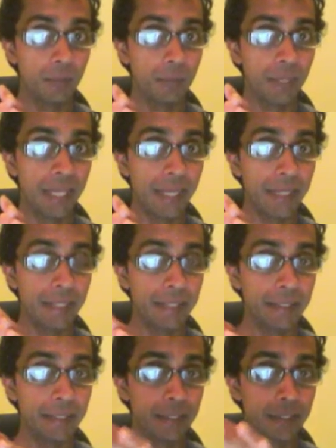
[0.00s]
and
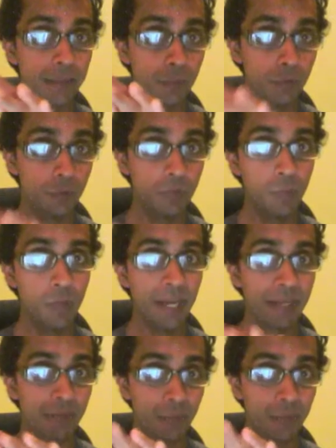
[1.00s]
move
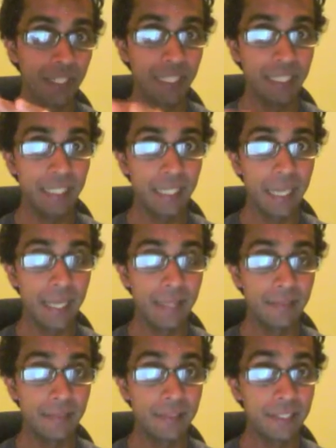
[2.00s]
away from the E
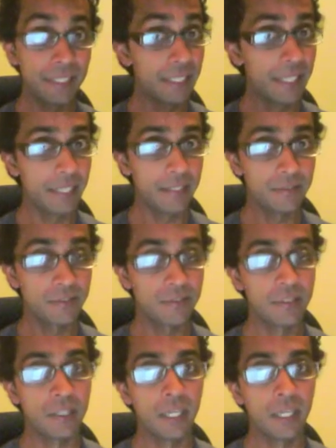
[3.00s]
and the S.